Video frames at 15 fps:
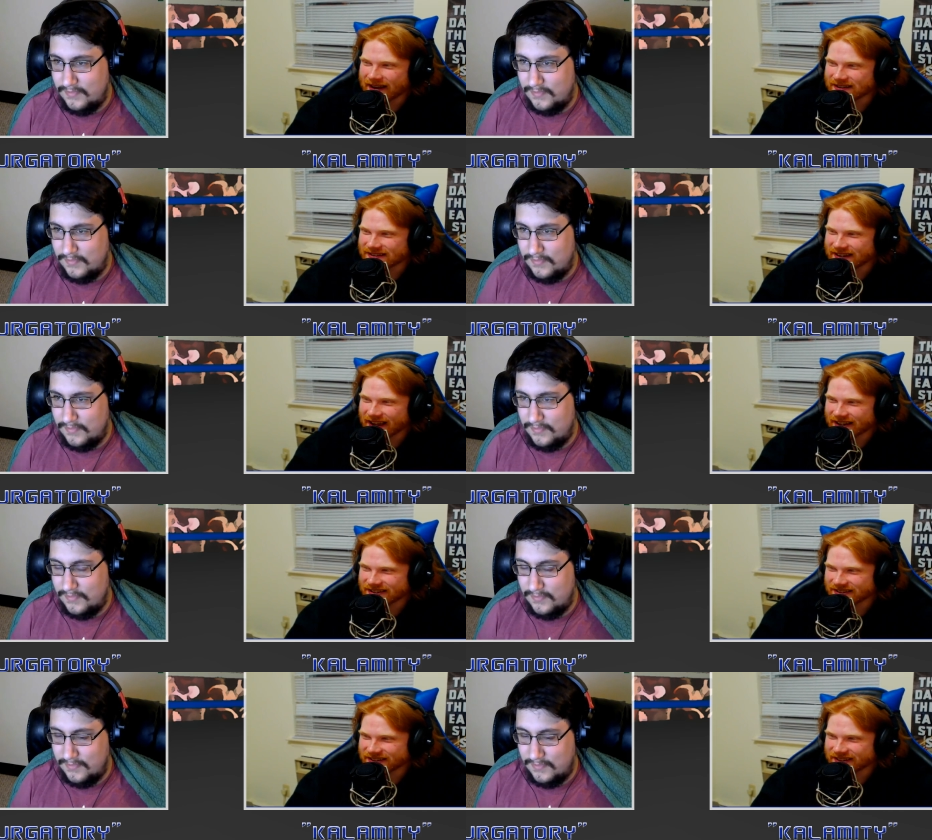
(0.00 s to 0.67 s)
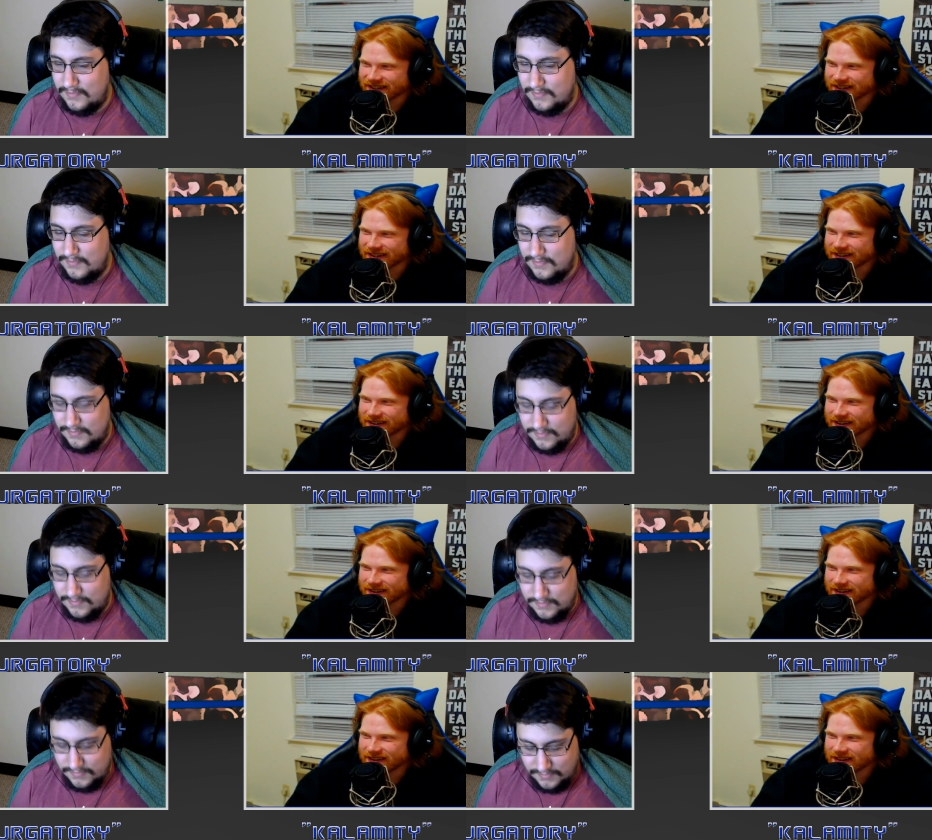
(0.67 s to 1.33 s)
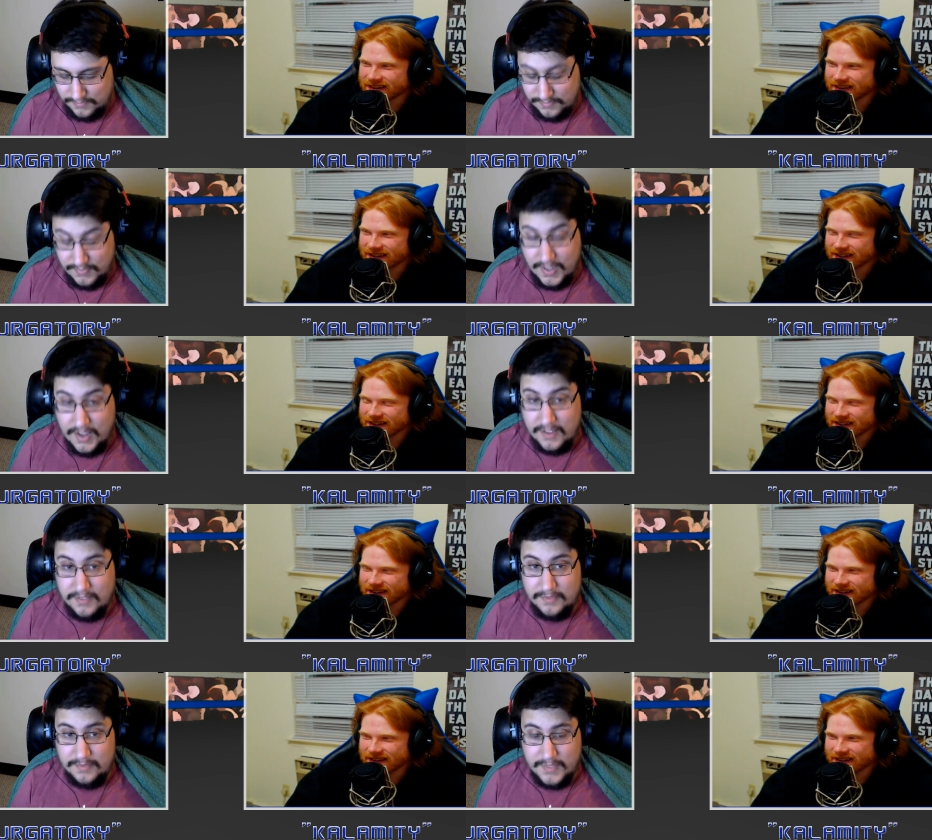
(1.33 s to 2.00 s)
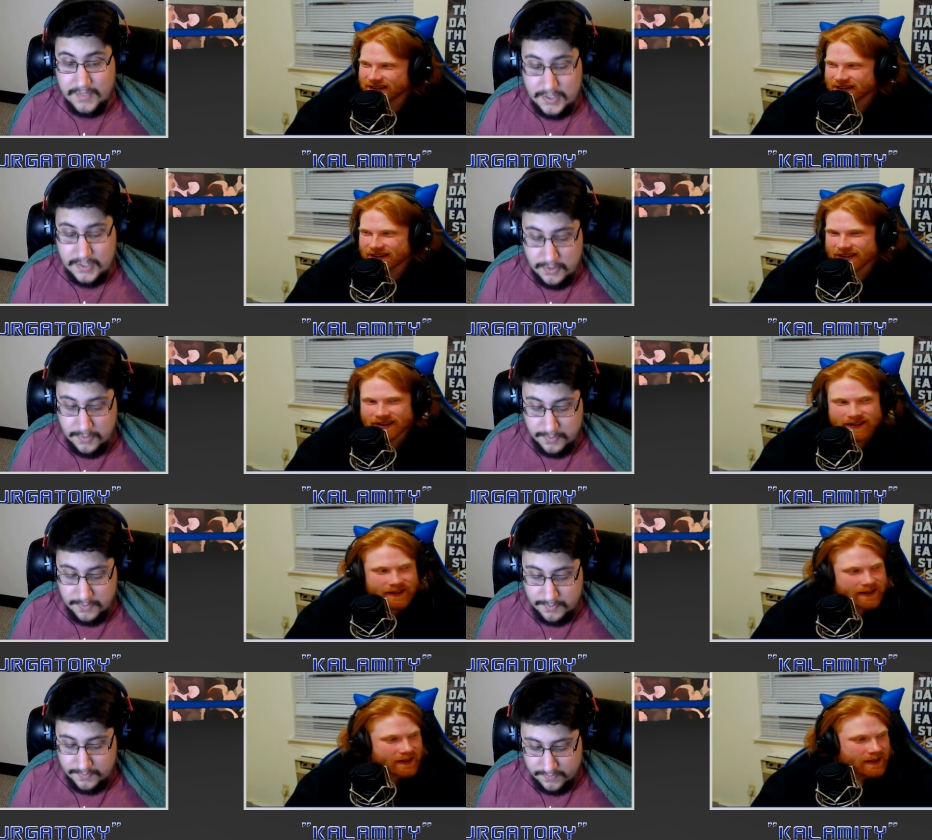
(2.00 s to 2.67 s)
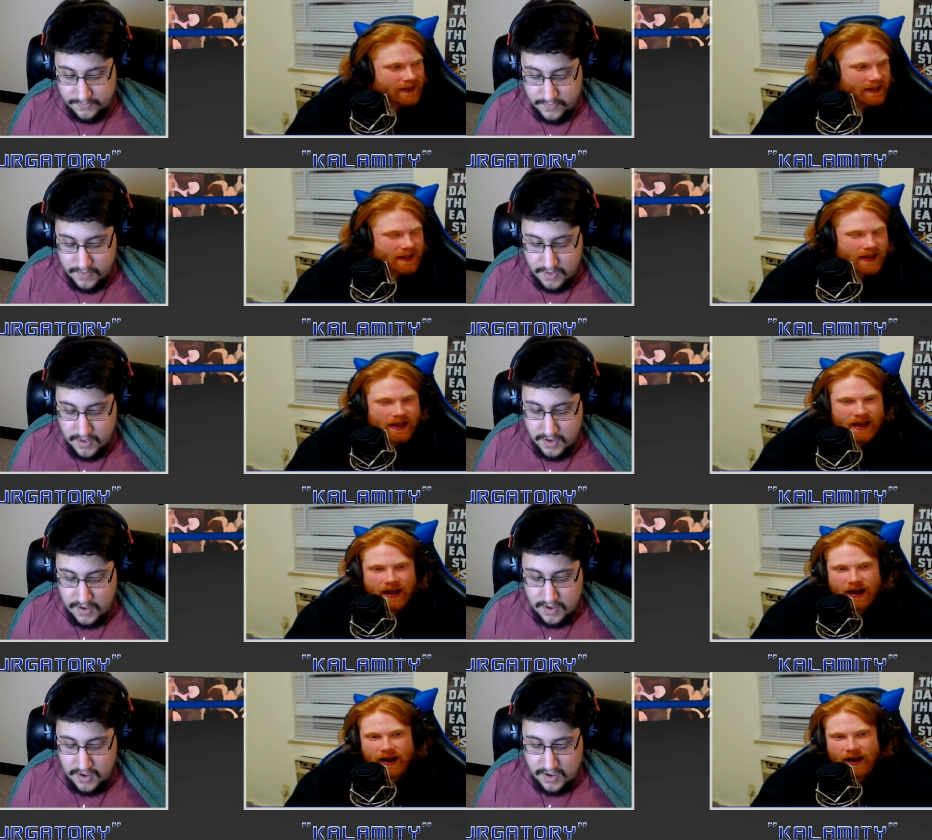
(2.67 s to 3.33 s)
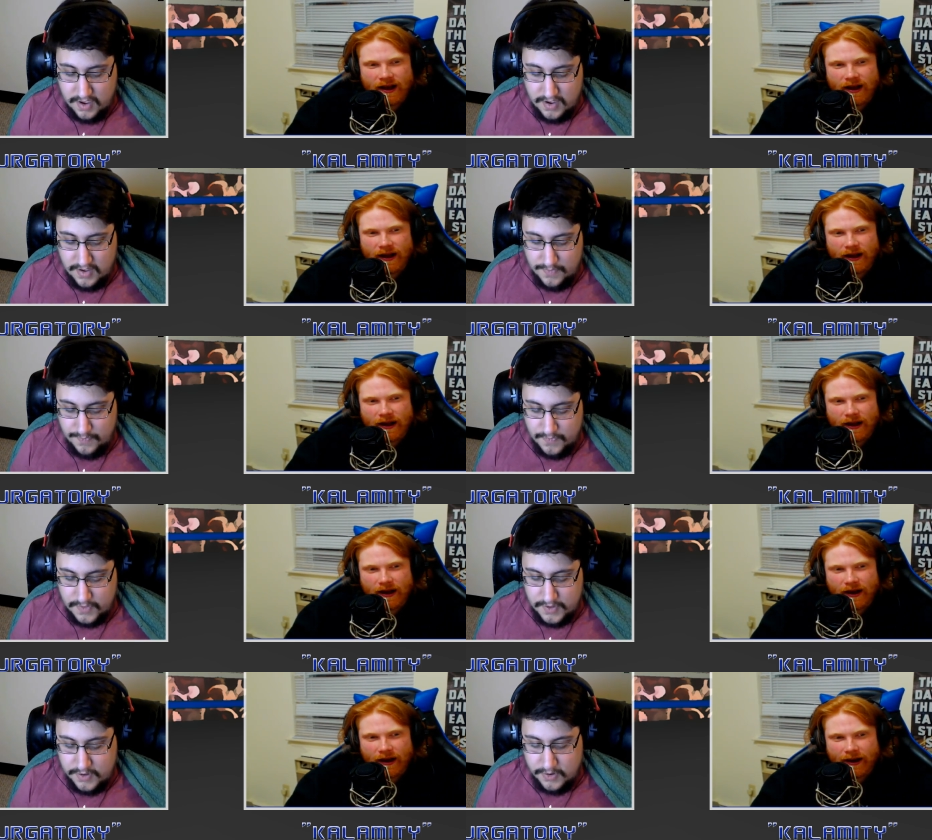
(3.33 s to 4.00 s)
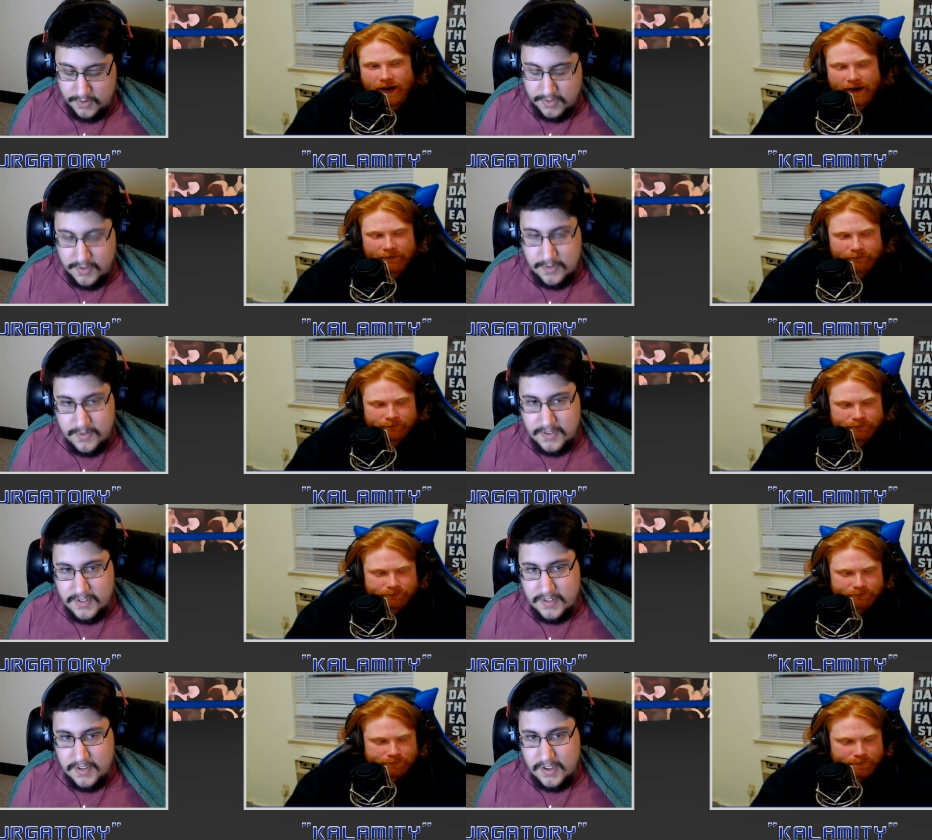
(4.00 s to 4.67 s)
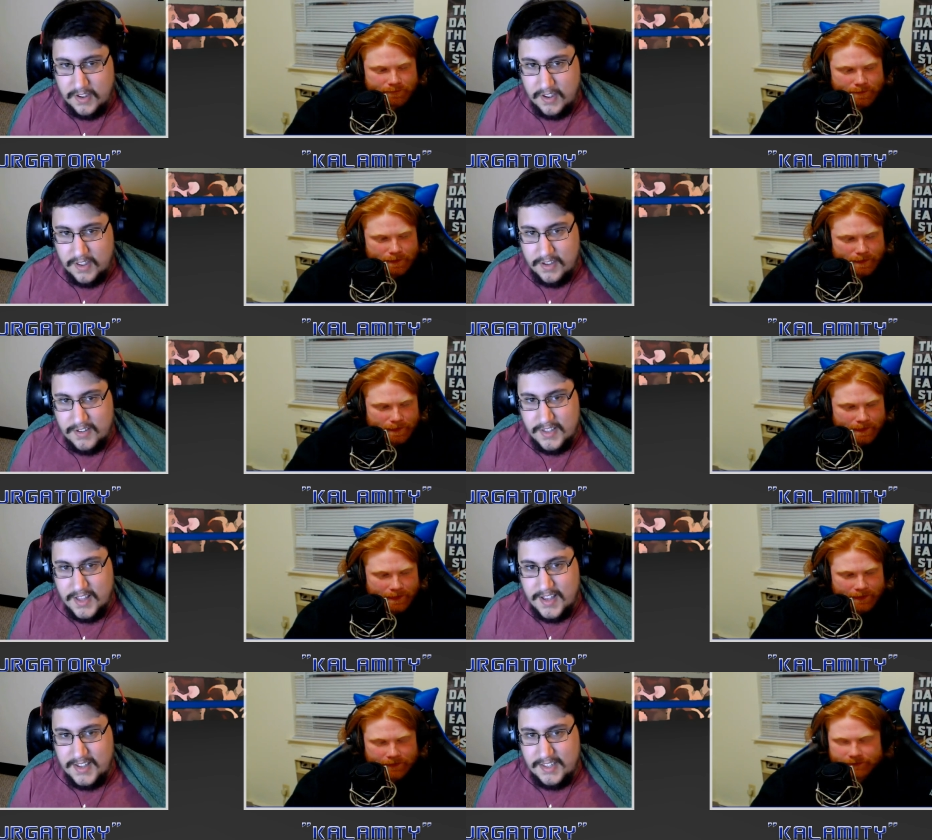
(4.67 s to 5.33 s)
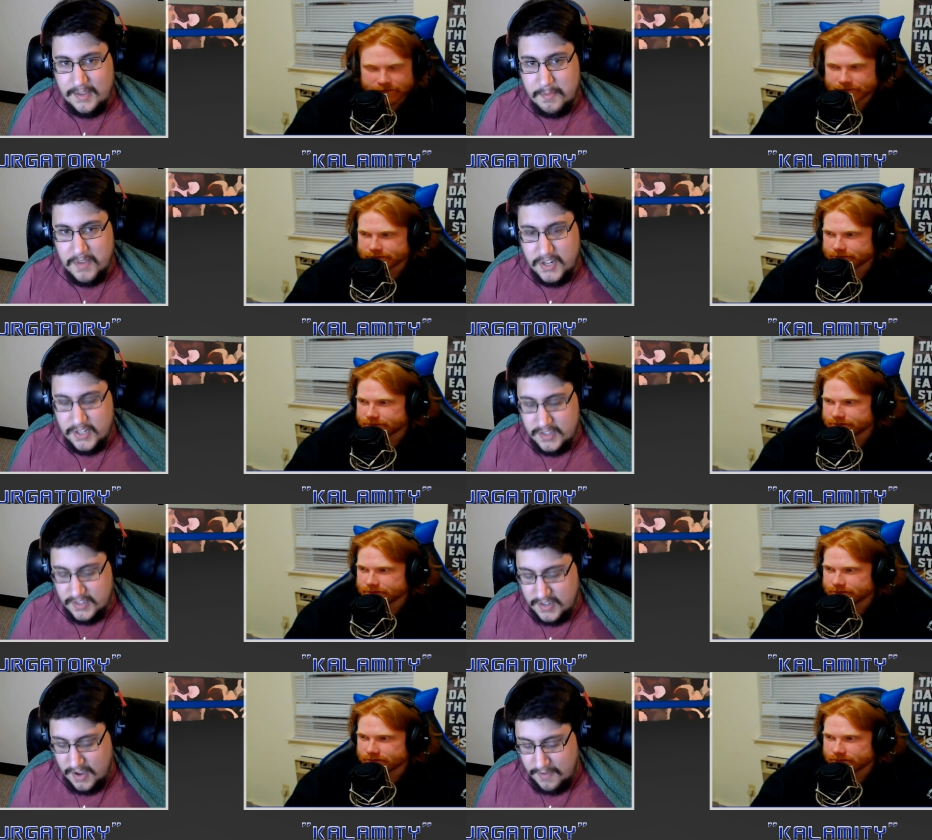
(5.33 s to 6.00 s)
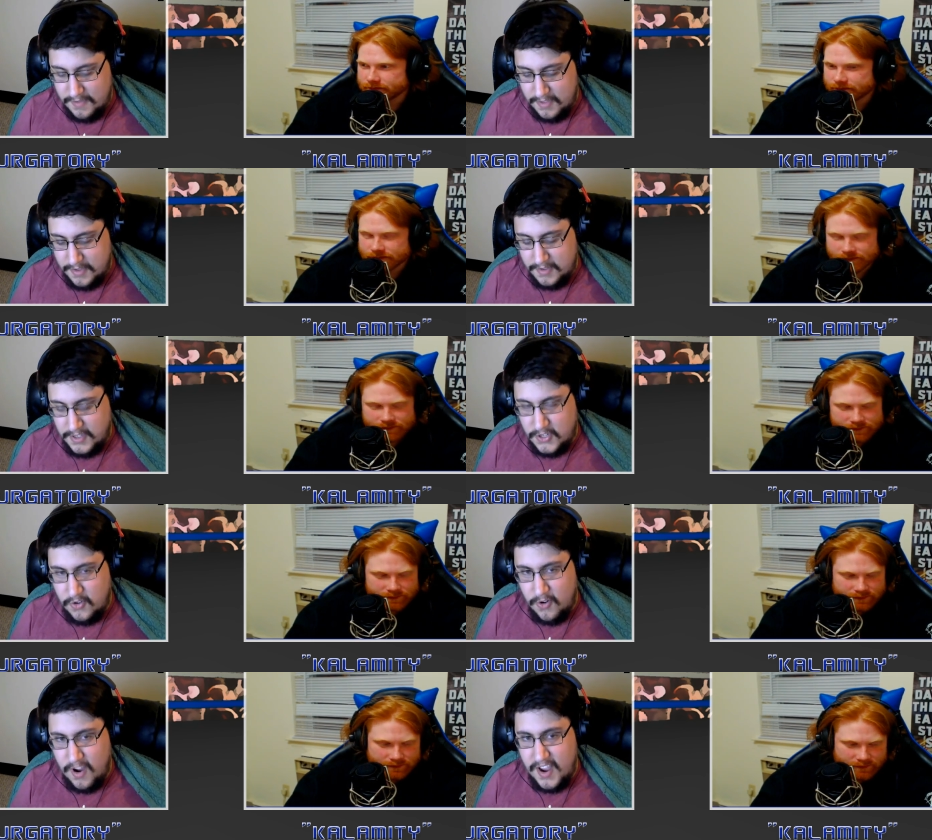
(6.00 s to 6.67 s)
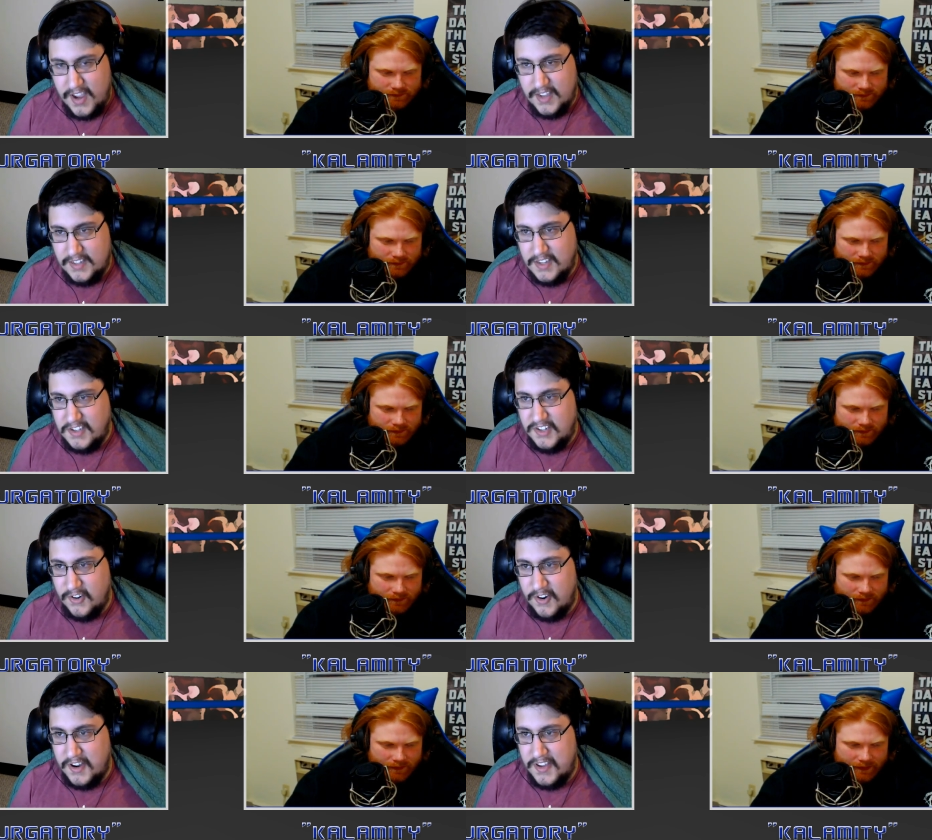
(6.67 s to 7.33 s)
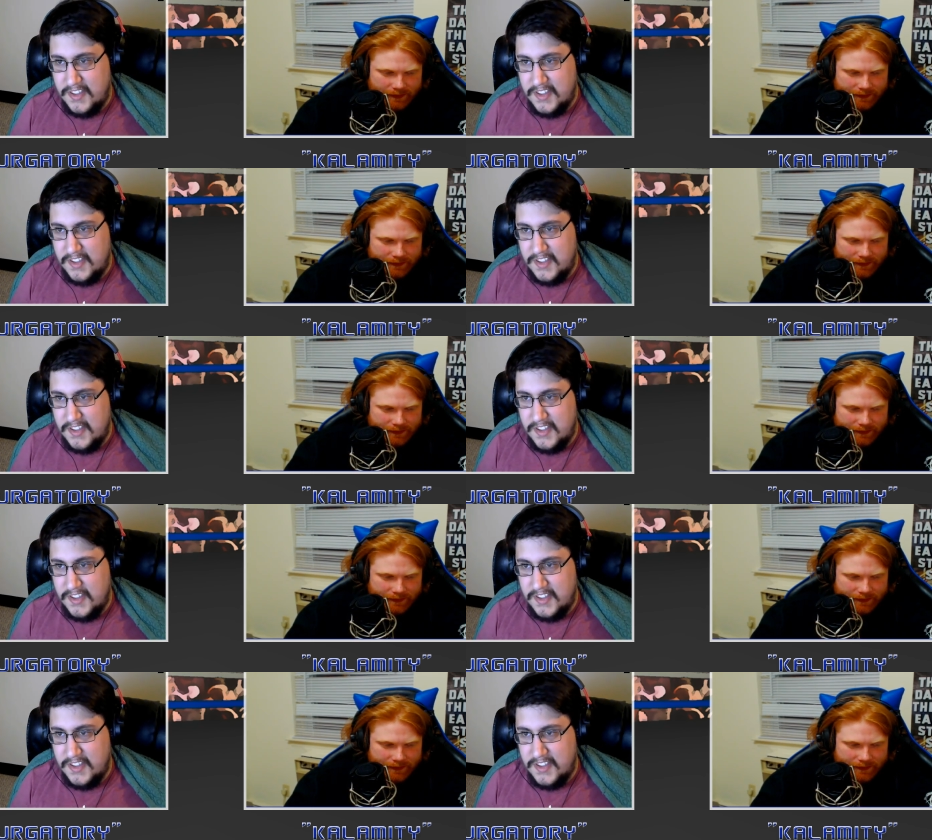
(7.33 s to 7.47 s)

Speaker 1: as it actually did.
Speaker 2: Yeah, that's true. So um, there was there's a lot of submission stuff. The story, I guess, the story